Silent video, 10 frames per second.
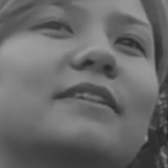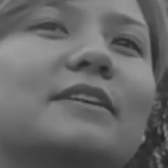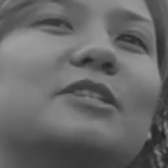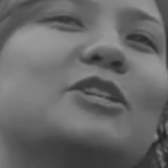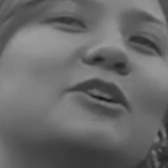
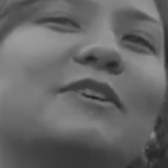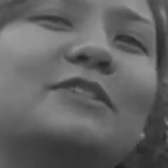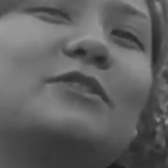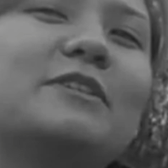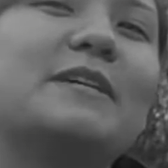It's still a
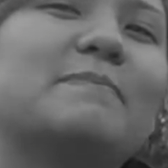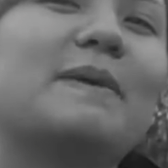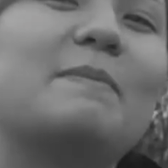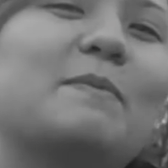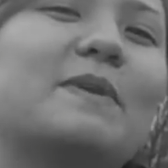dream.
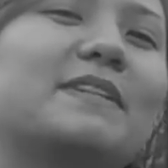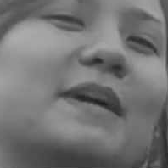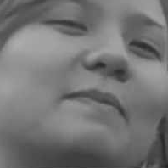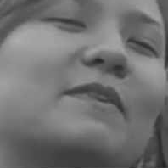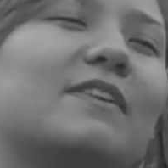Maybe one day
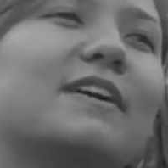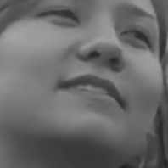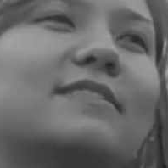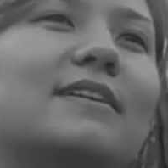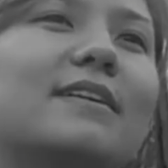I'll be a rock
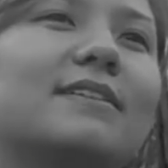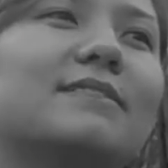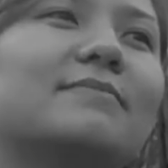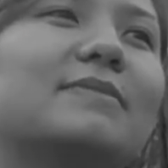star.